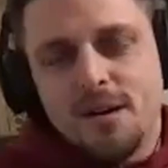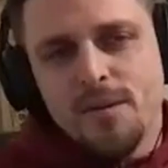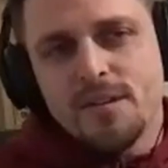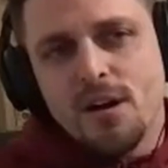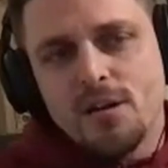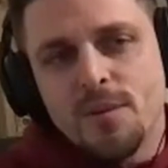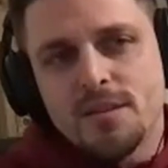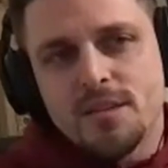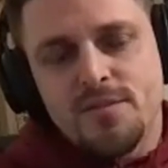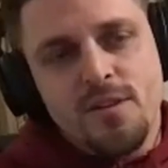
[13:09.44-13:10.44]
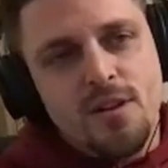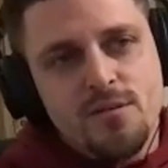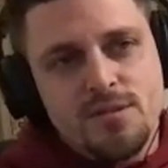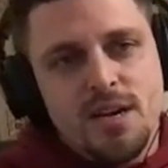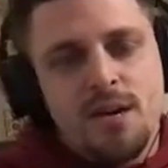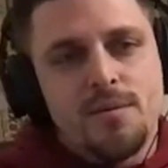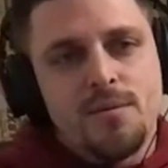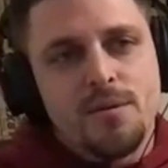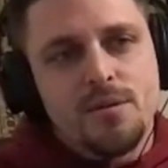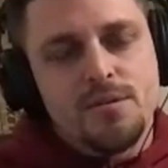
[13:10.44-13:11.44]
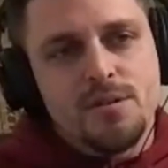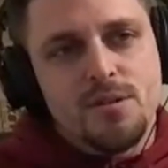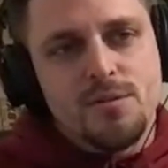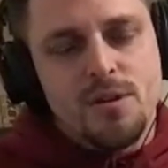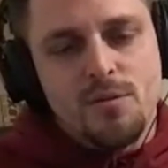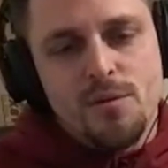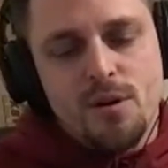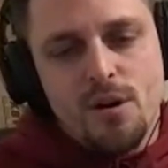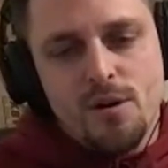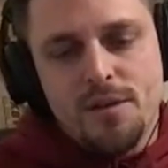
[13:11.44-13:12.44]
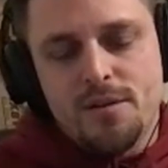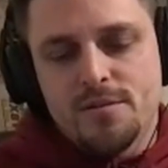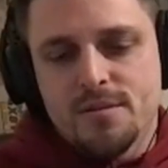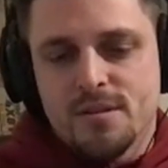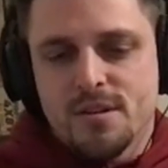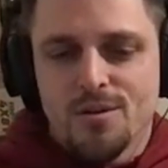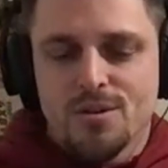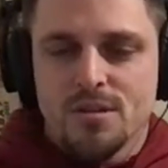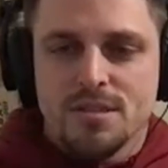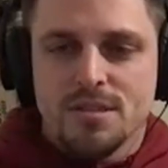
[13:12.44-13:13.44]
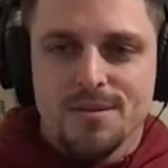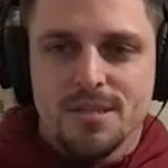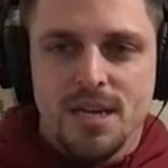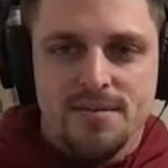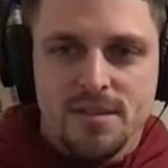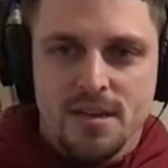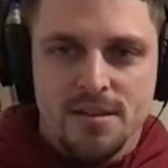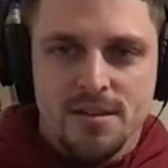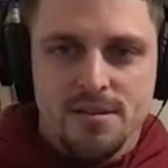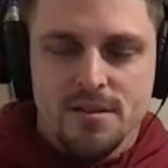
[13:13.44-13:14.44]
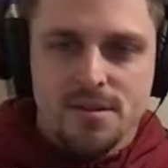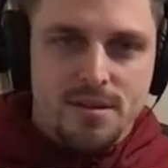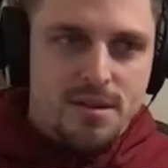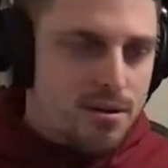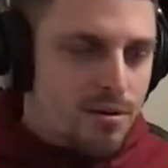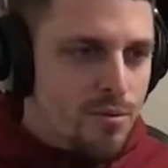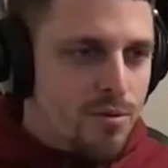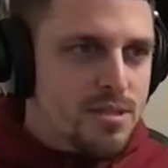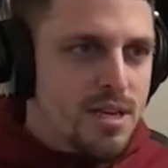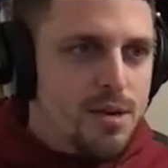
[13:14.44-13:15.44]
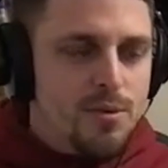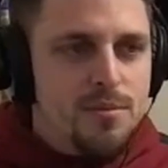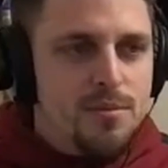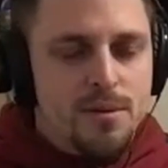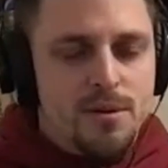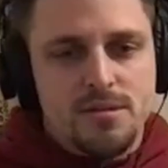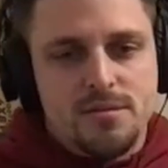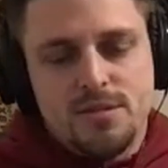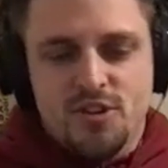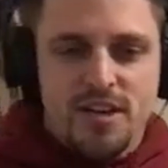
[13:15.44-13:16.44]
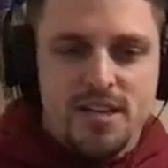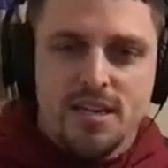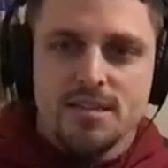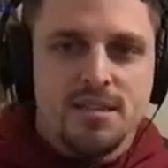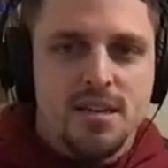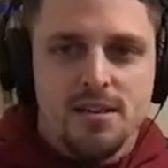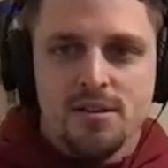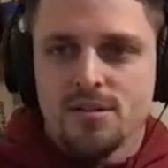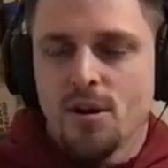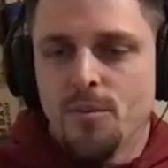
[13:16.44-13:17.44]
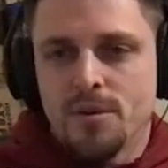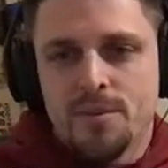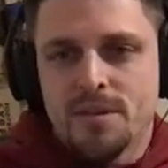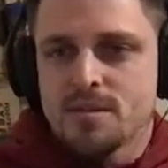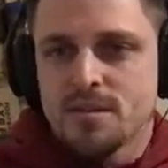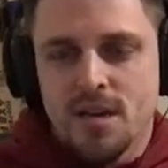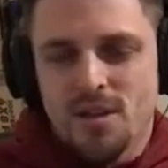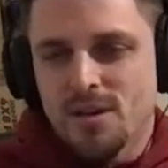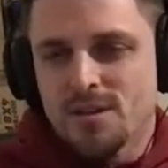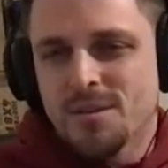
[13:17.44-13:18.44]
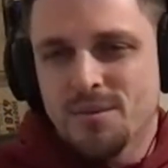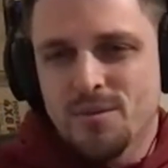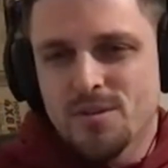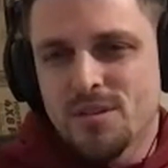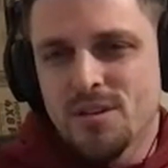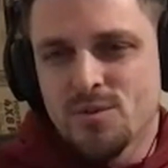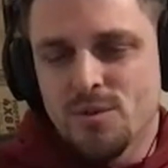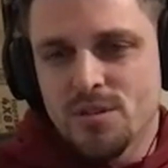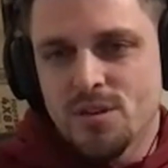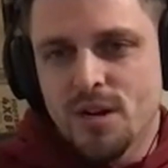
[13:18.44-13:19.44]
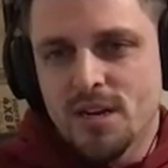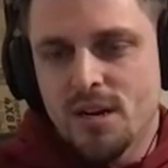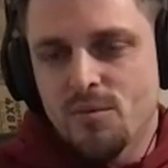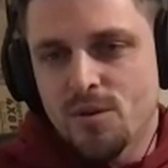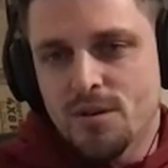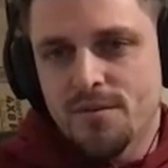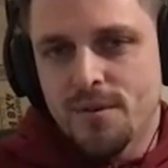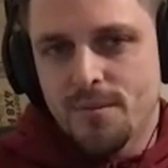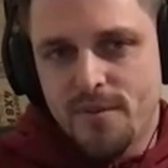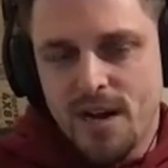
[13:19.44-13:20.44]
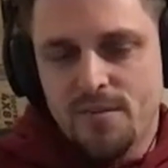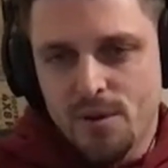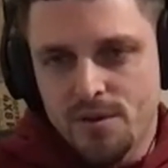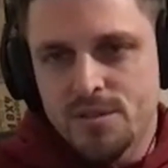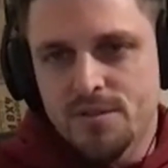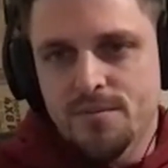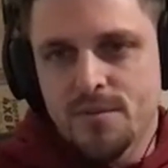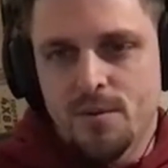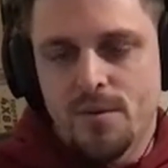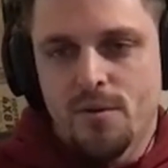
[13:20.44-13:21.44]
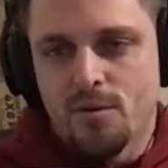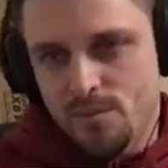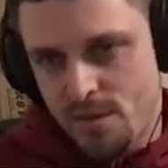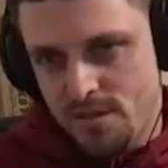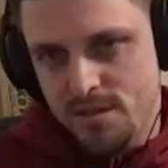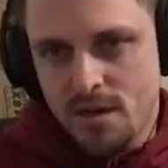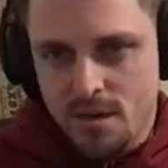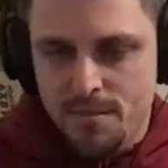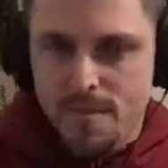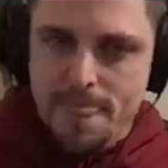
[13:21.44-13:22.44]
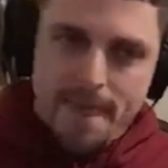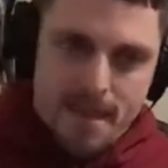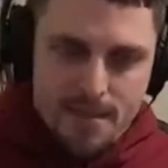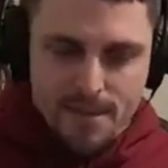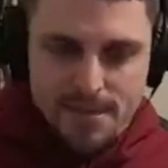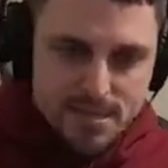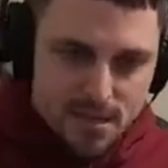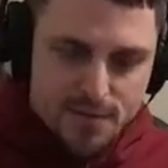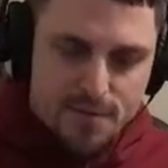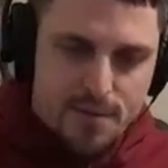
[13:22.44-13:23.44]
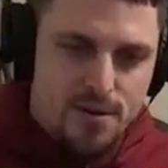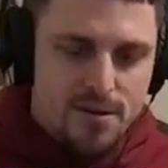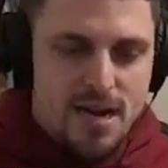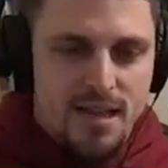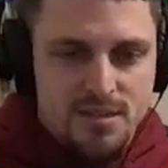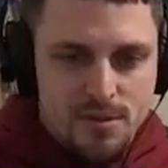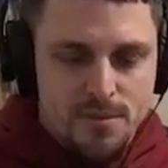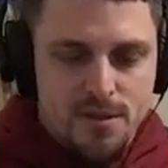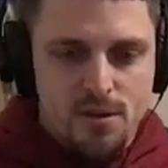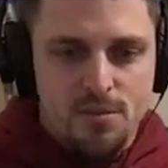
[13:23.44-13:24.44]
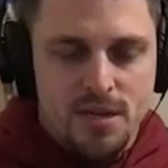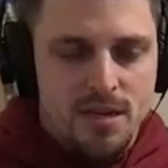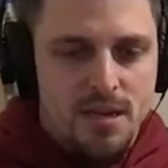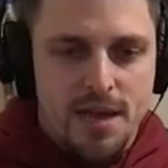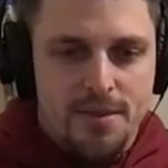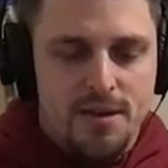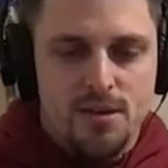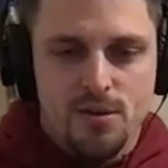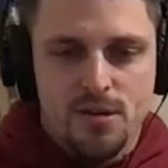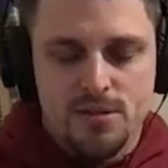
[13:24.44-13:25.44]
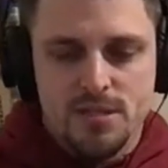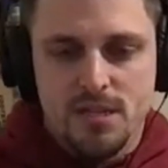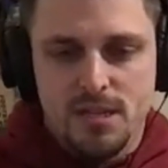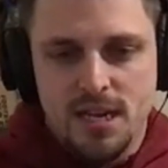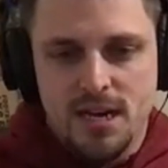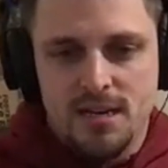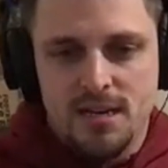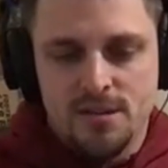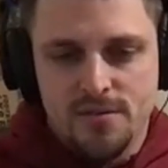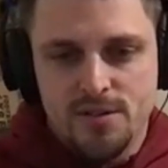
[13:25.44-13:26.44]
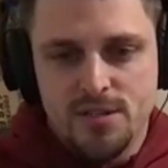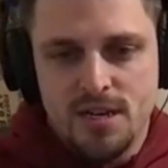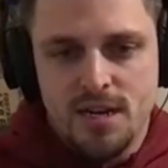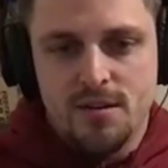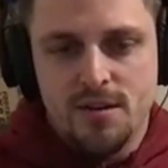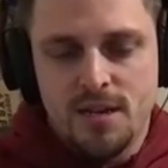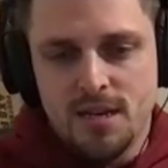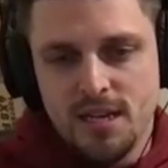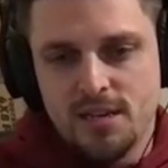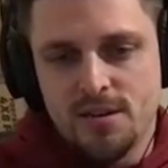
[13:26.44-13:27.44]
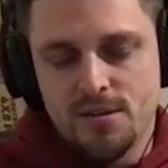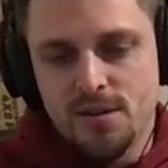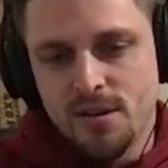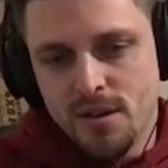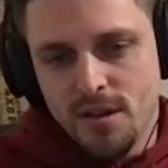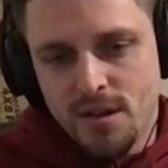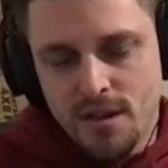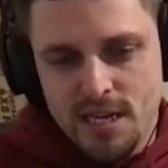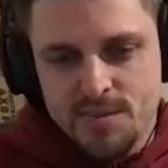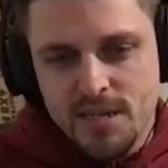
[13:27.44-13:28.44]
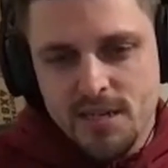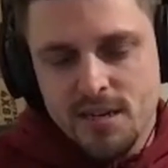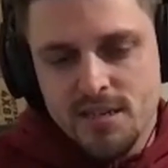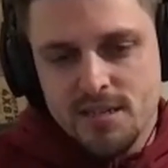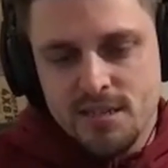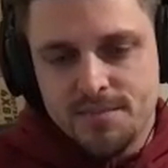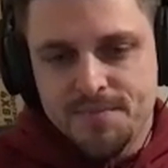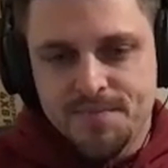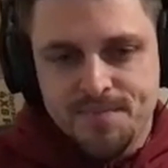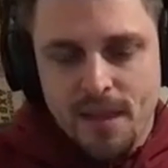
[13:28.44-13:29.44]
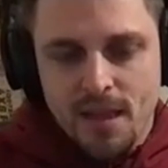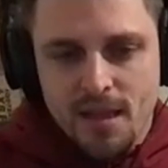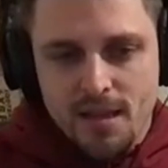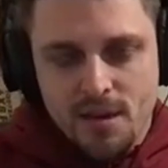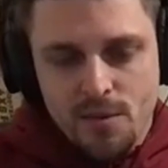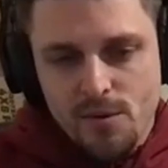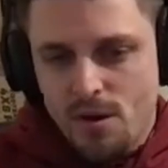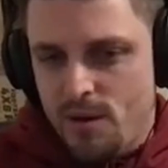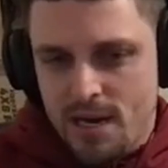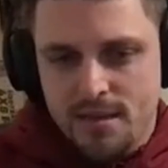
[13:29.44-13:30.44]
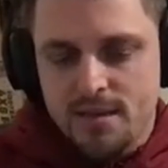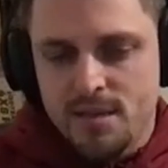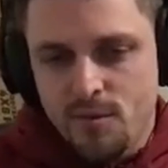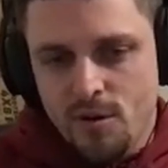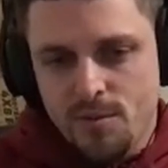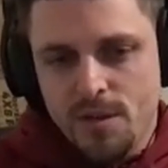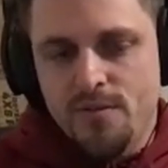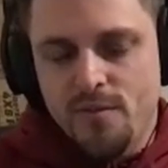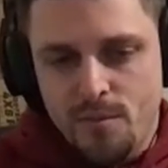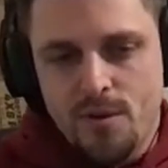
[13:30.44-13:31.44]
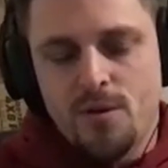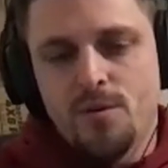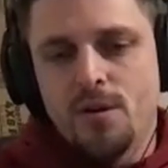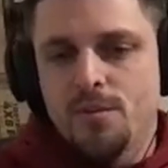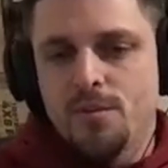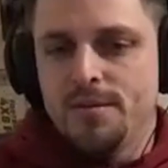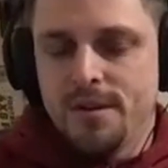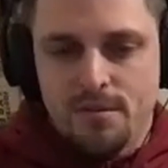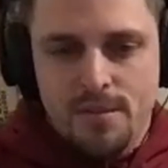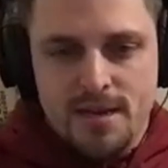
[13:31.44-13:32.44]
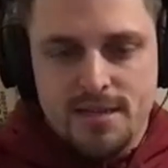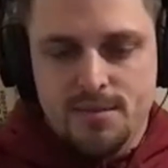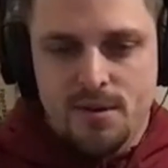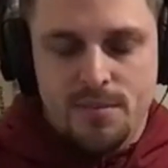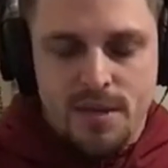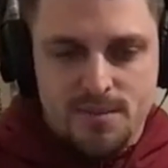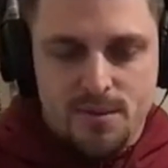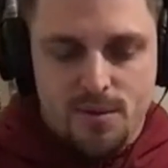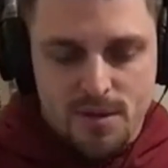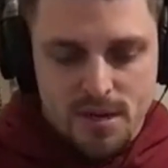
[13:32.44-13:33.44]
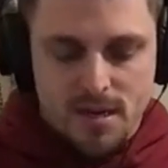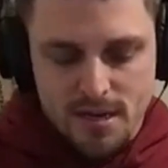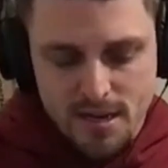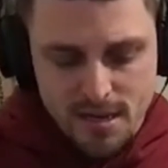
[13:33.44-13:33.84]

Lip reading: we talked about this for a long time. We would all either coach on the same staff together, or one day we'd be able to train kids together and open a business together. Like something, one of those deals where, I got I'm 5 brothers. We have older brother Dom, myself, my brother Alex right below me, Anthony, who coaches at Lehigh University now, and then Nico is my youngest. And, we were all athletes. We all played football. We all played, basketball and baseball, whatnot.